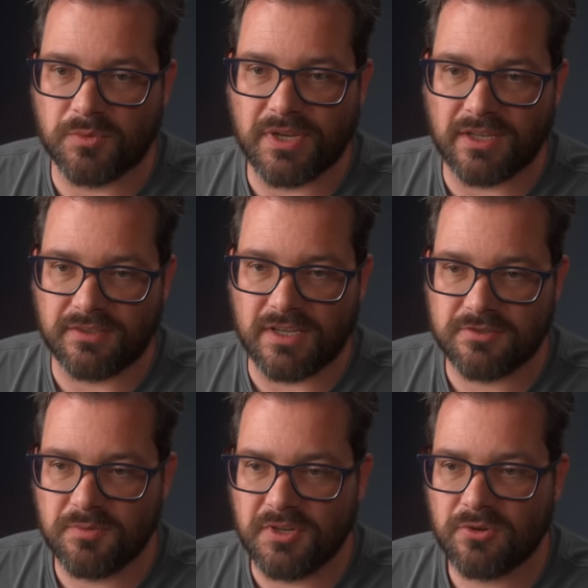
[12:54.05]
We get the
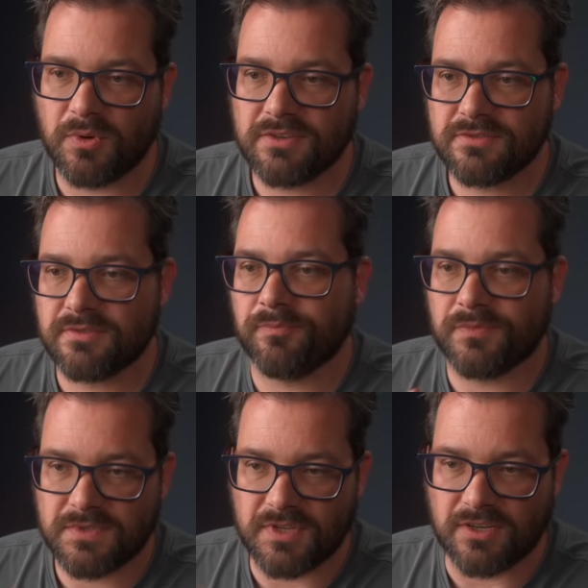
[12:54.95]
HTTP request,
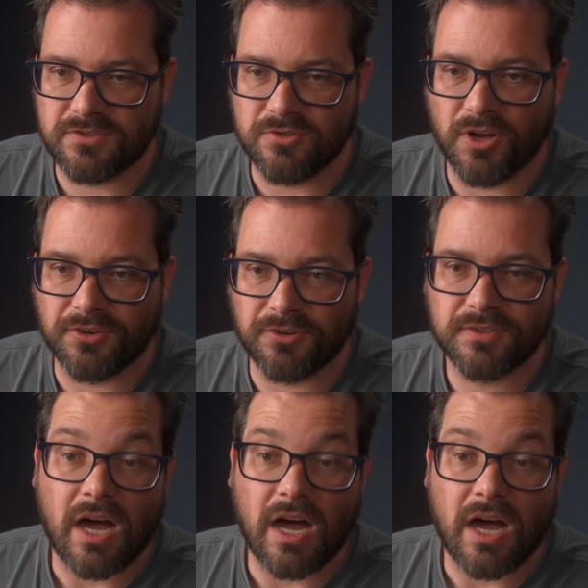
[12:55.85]
status 200.